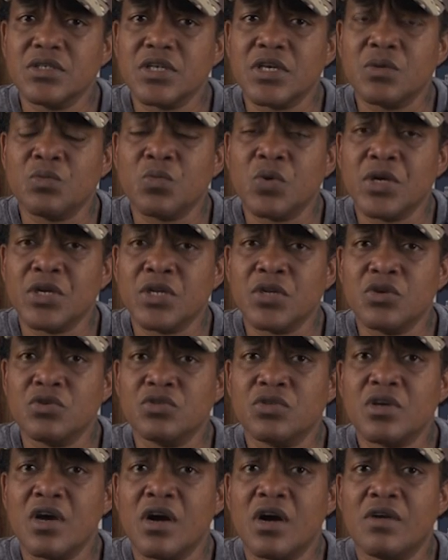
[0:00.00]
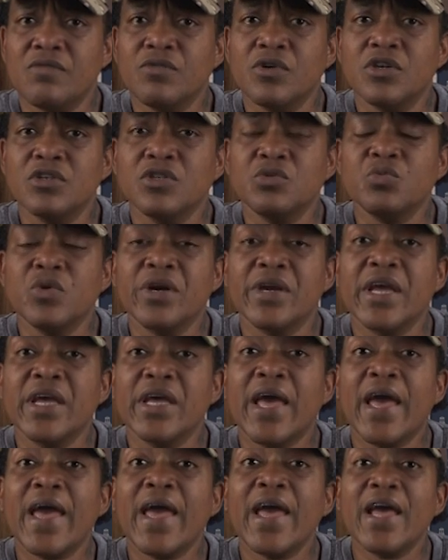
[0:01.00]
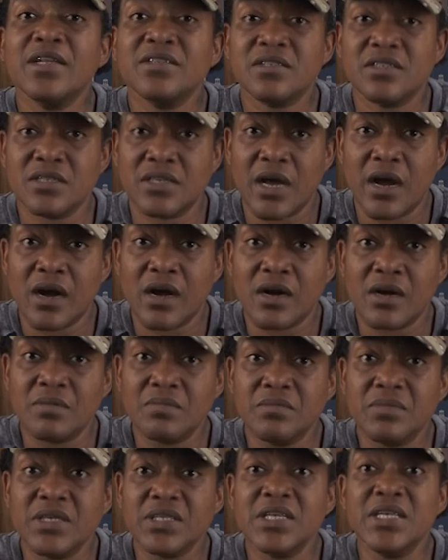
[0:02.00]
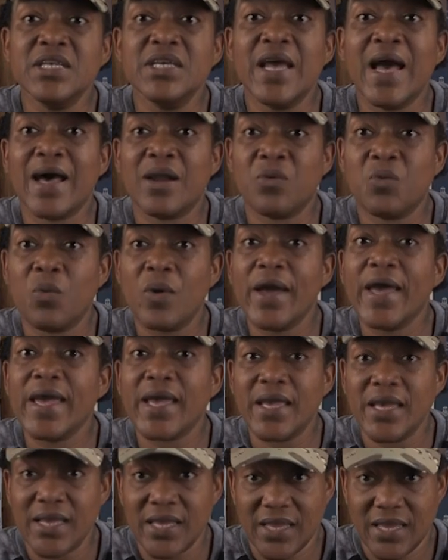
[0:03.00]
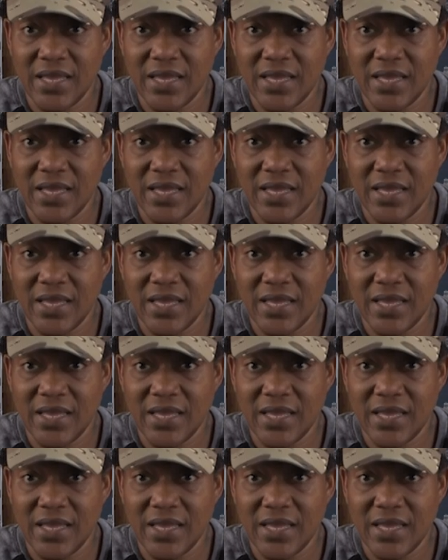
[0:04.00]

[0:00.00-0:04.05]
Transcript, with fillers: in one of those convoys where they had Saddam, but he got away.